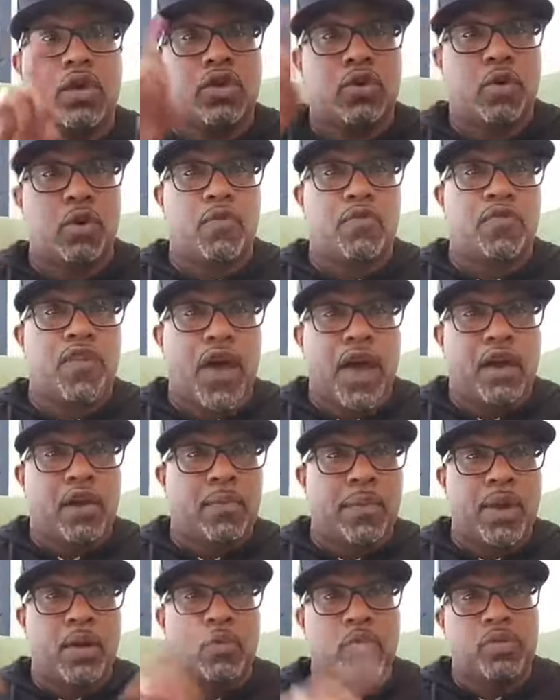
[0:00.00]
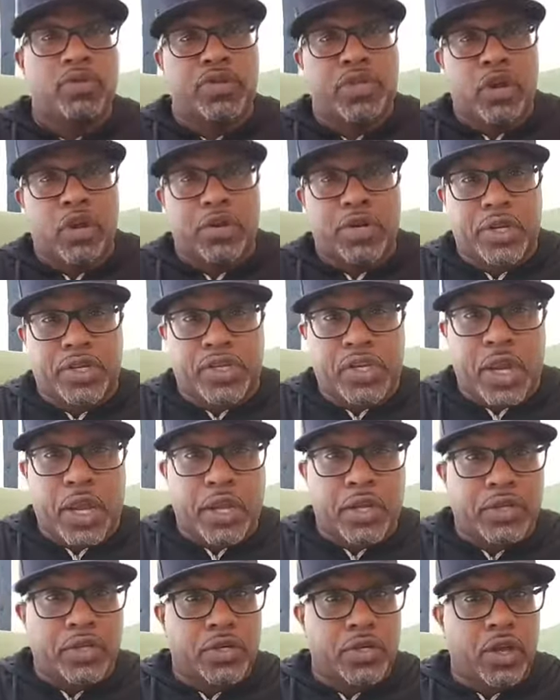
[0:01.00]
your environment will start to
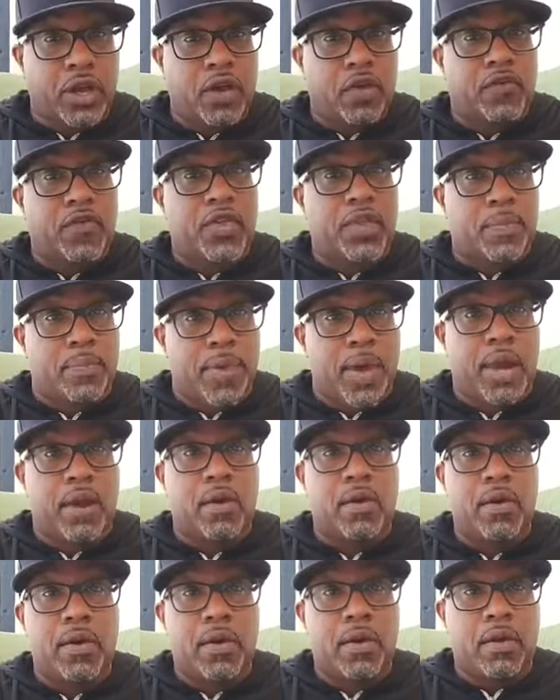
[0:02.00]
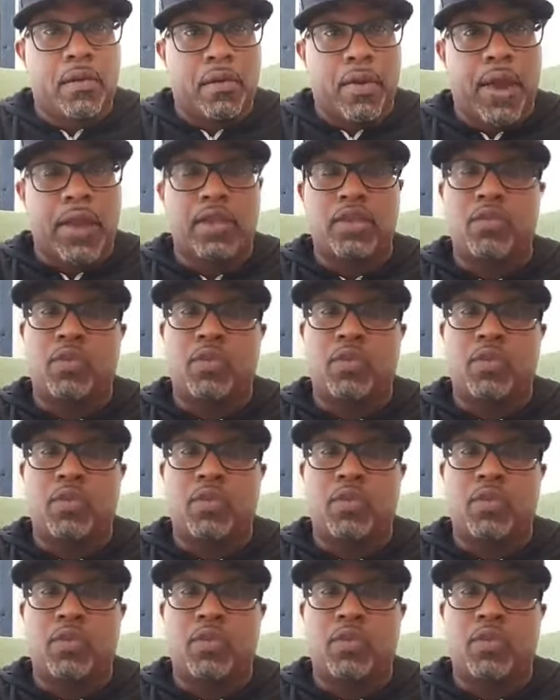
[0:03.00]
change for the better, right?